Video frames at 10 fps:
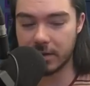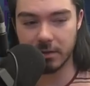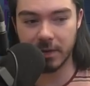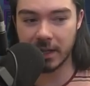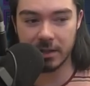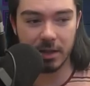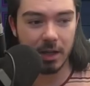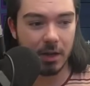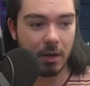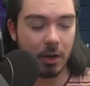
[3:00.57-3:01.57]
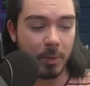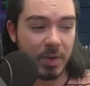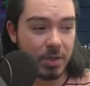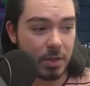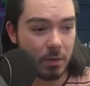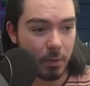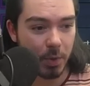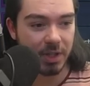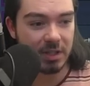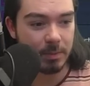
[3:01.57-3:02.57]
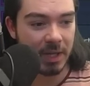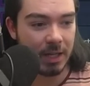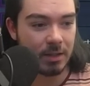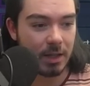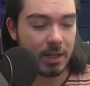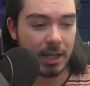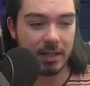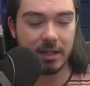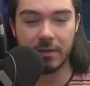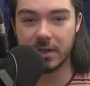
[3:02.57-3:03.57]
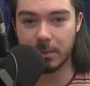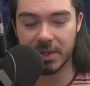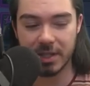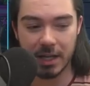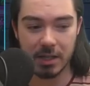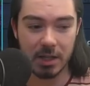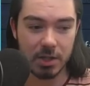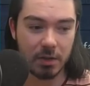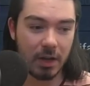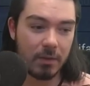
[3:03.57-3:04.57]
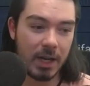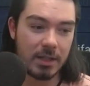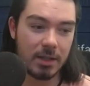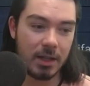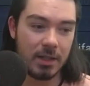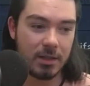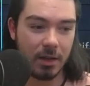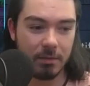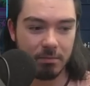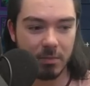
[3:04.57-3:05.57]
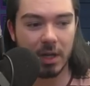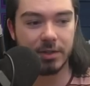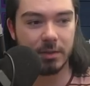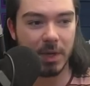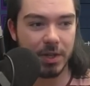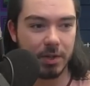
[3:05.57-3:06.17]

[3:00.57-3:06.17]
defense, almost 240 speed, that 70% ish crit rate, and he's got, well, some other